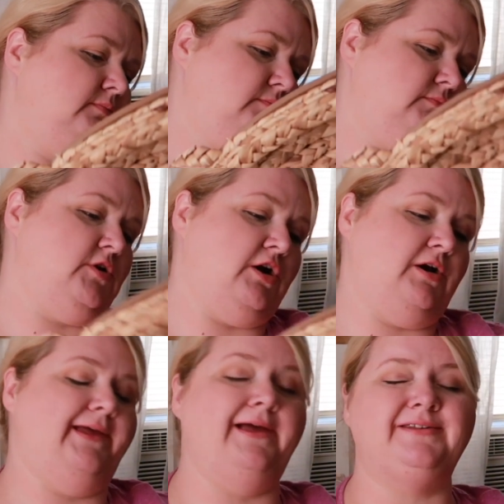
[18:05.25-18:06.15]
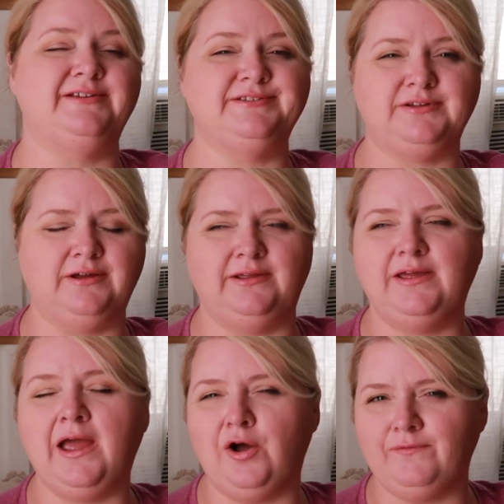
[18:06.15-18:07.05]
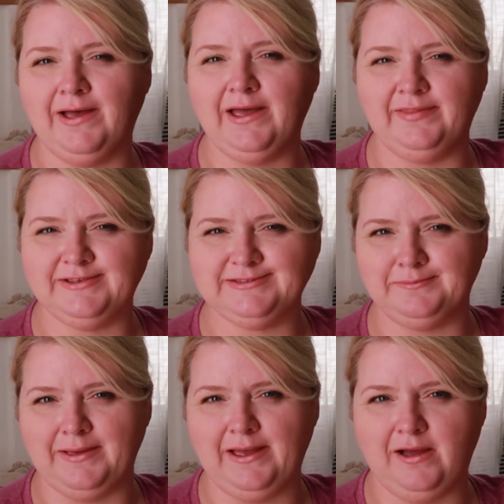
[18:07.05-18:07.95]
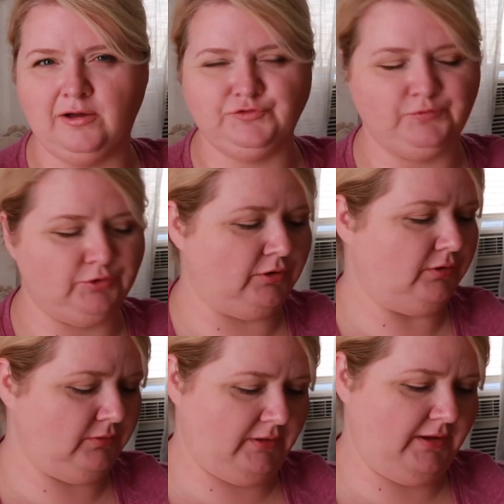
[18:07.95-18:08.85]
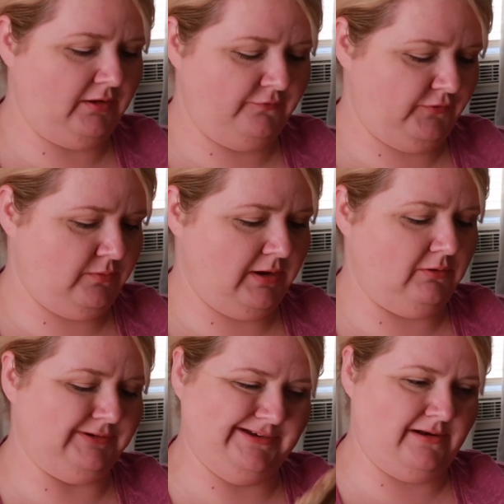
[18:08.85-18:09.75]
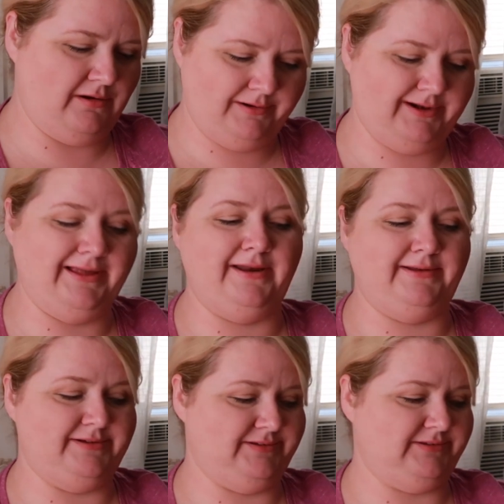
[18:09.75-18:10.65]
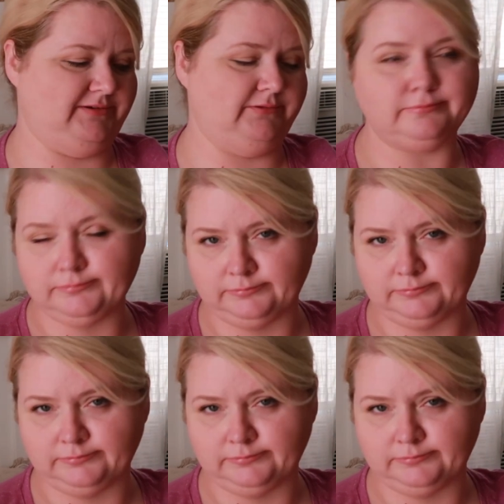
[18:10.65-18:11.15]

I already got dust on it. How have I had this in my house for like a few hours and I already got it dusty?